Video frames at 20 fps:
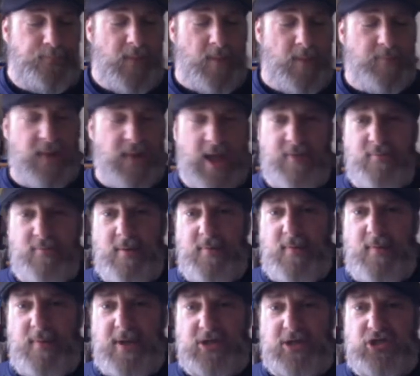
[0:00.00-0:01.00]
But I remember
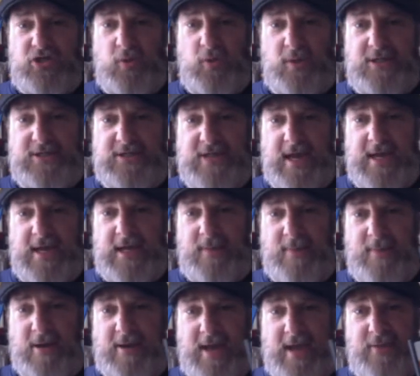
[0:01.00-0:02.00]
being so excited
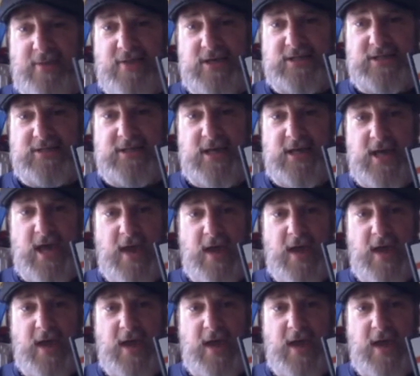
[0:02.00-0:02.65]
about getting this